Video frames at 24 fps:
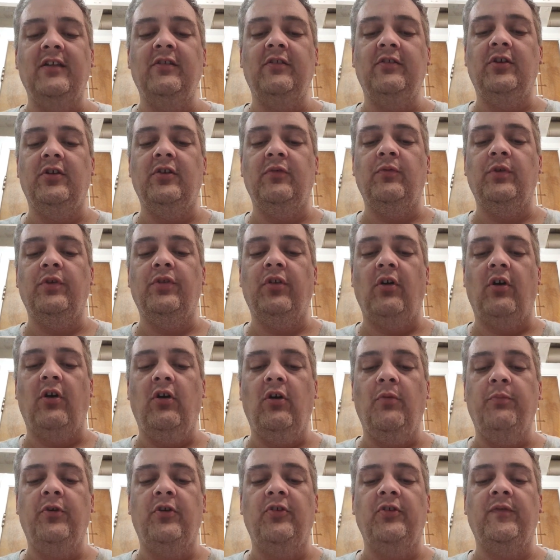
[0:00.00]
alert with all
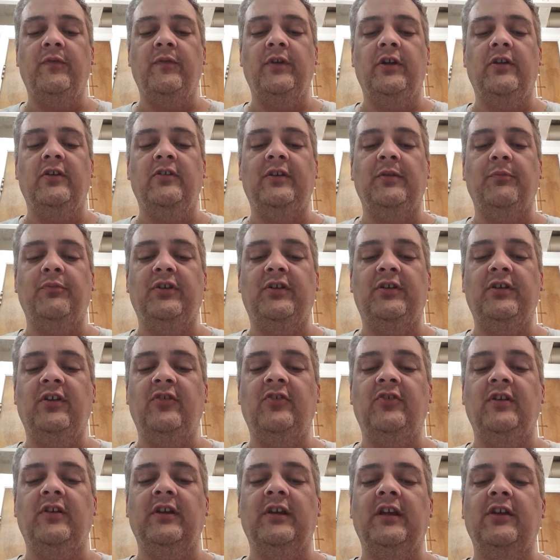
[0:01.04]
perseverance and
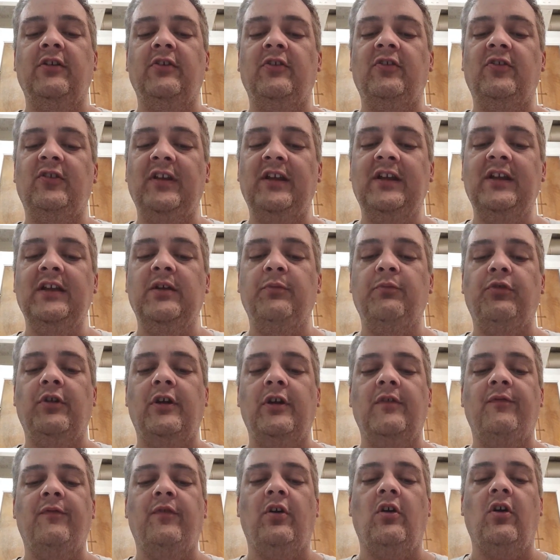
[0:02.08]
petition, interceding in
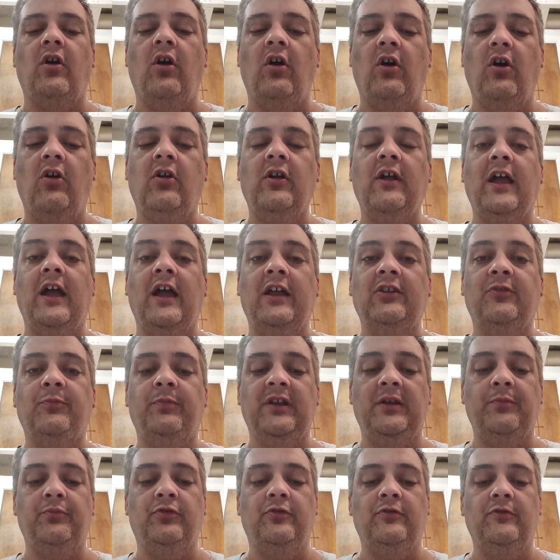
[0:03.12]
prayer for all God's
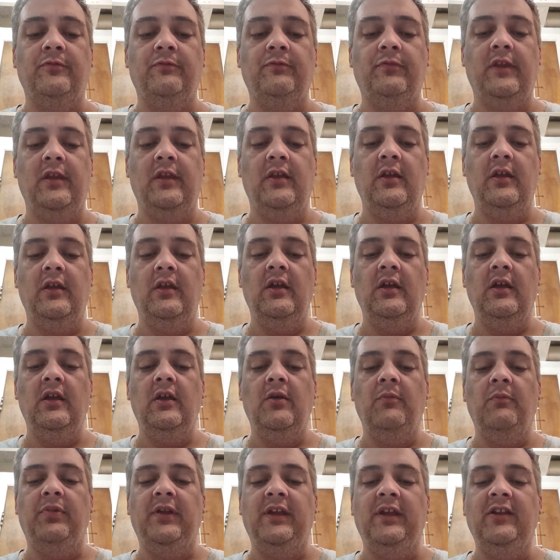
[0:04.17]
people.
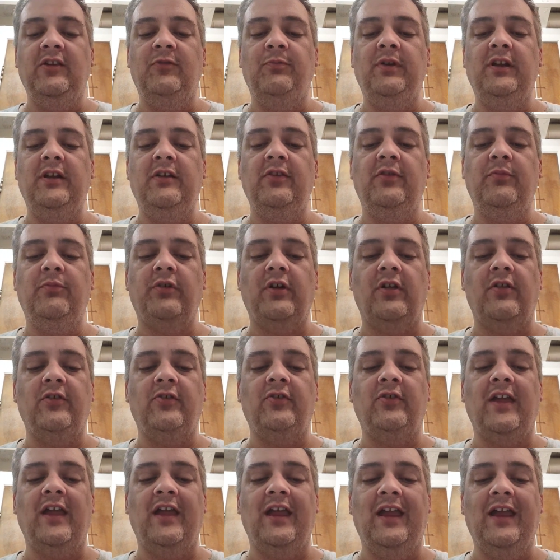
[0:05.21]
Peace be to the brothers
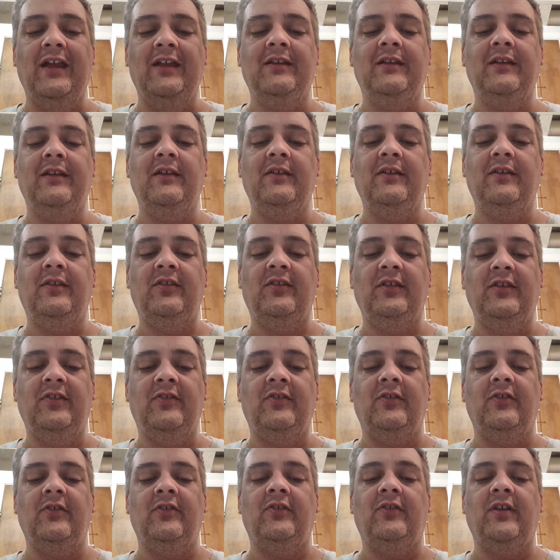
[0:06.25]
and
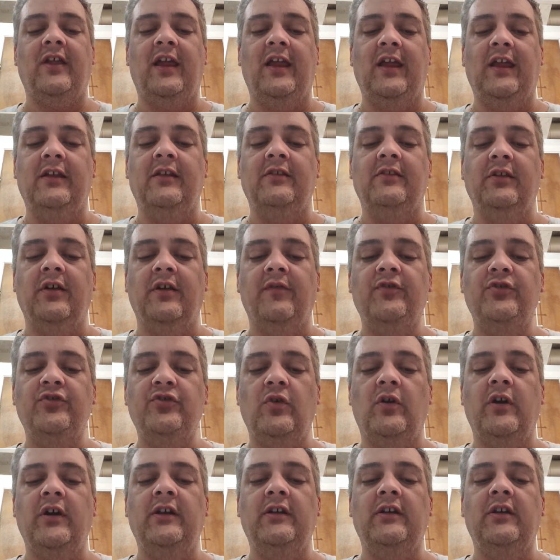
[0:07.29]
sisters, and love
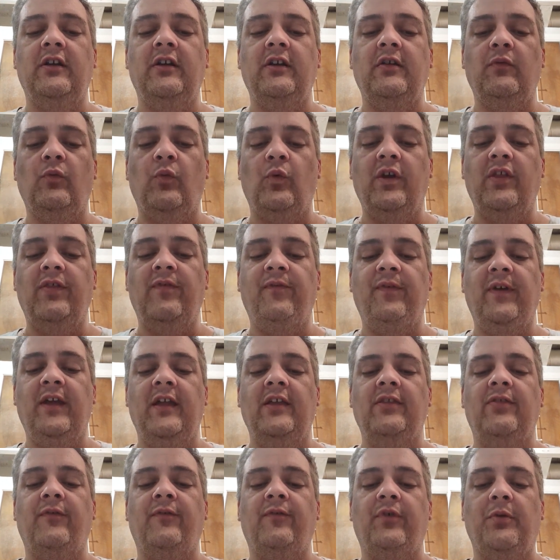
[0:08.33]
joined with
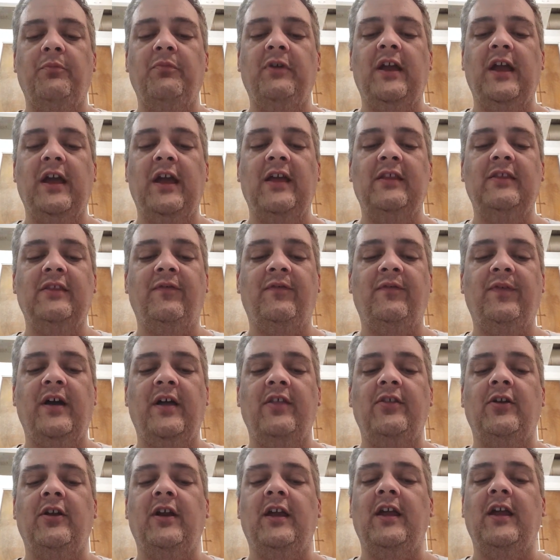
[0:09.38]
faith from God the
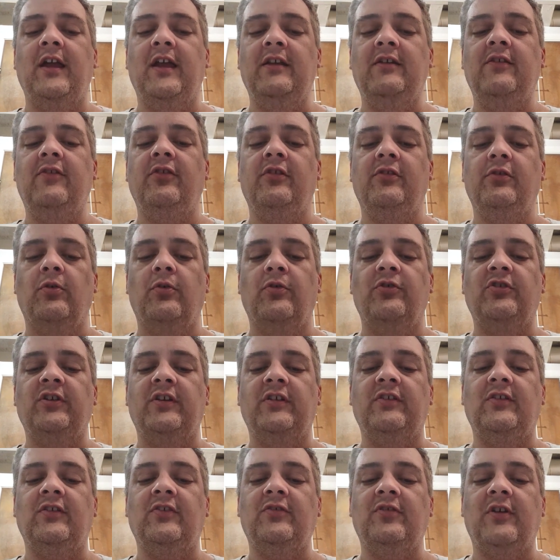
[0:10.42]
Father and the Lord
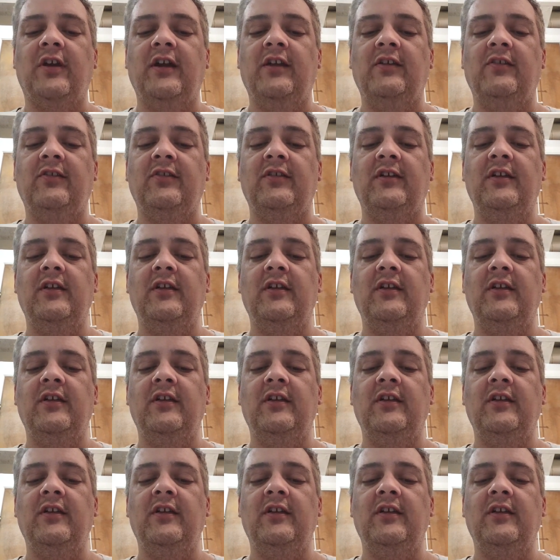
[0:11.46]
Jesus Christ.